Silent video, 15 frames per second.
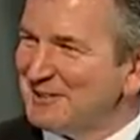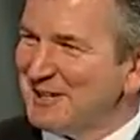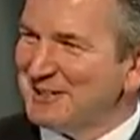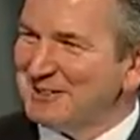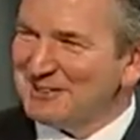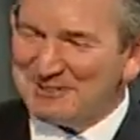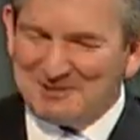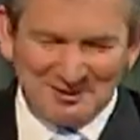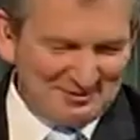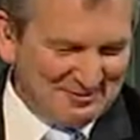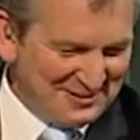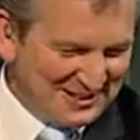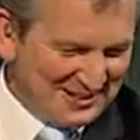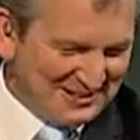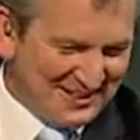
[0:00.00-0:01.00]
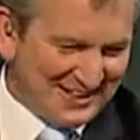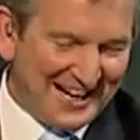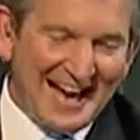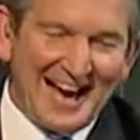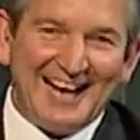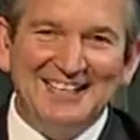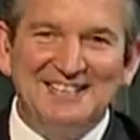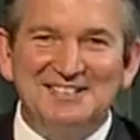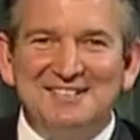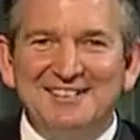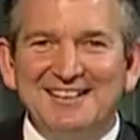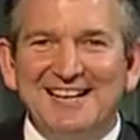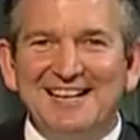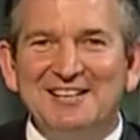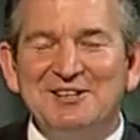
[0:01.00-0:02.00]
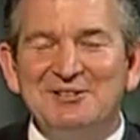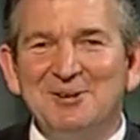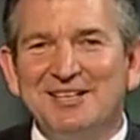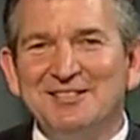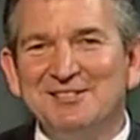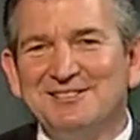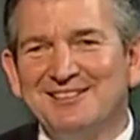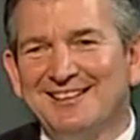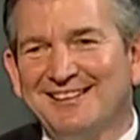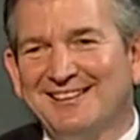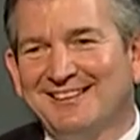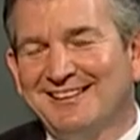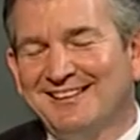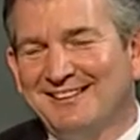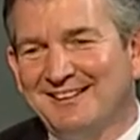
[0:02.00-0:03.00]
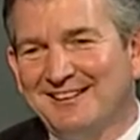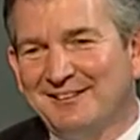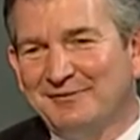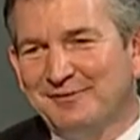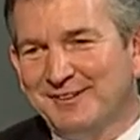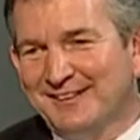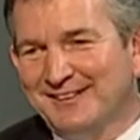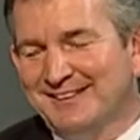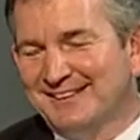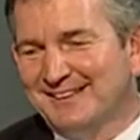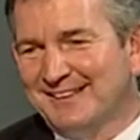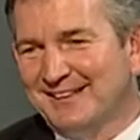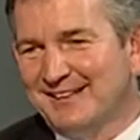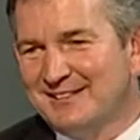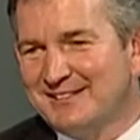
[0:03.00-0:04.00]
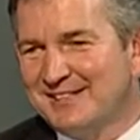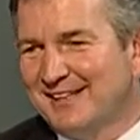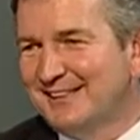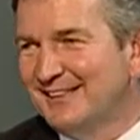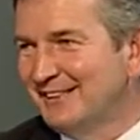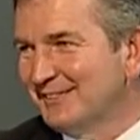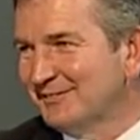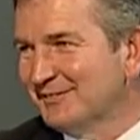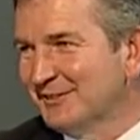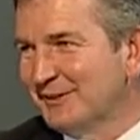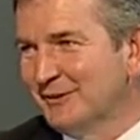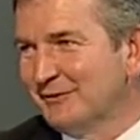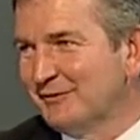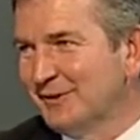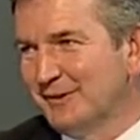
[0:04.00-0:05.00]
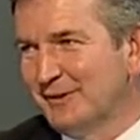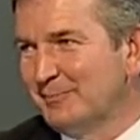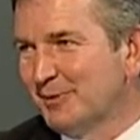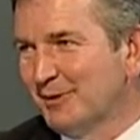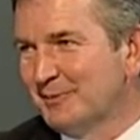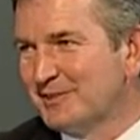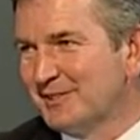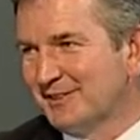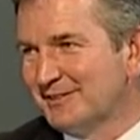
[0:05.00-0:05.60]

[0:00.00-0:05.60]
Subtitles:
that. Let's not forget that. Hey, listen, you raced a filly, Saida, who looked very promising